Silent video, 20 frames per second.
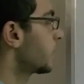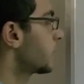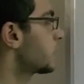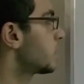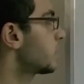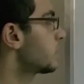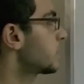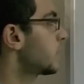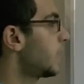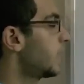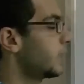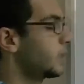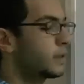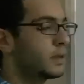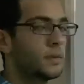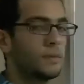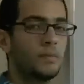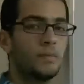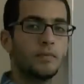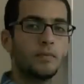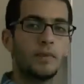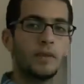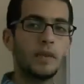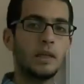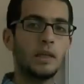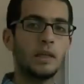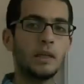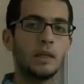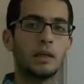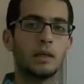so that
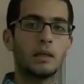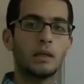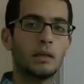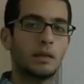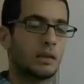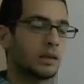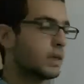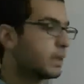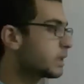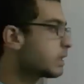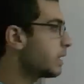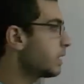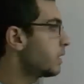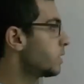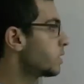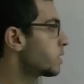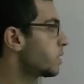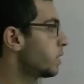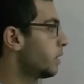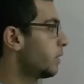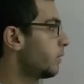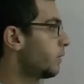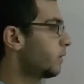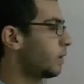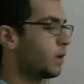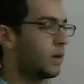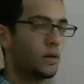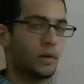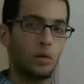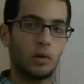the less energy level
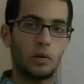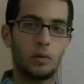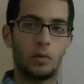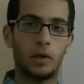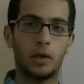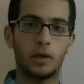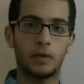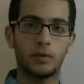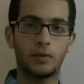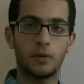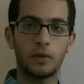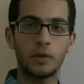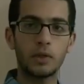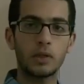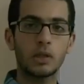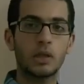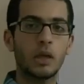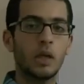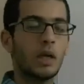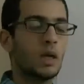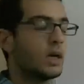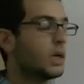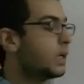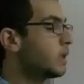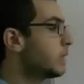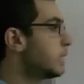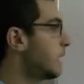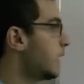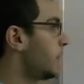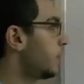are occupied first,
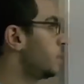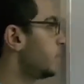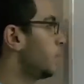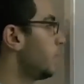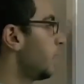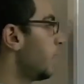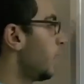then the